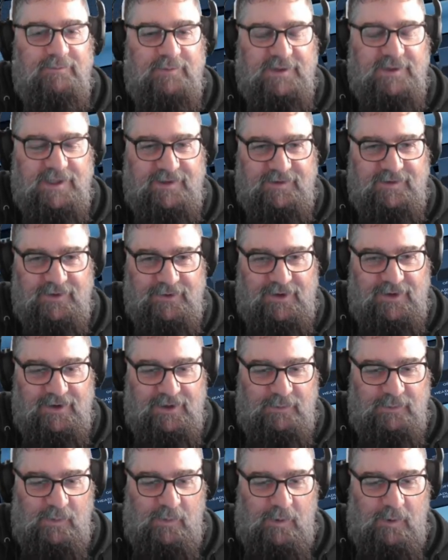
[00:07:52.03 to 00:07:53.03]
but that's
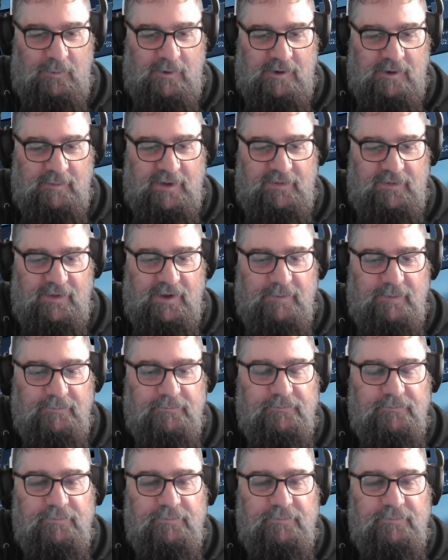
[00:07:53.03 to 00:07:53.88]
okay. We won't worry about that.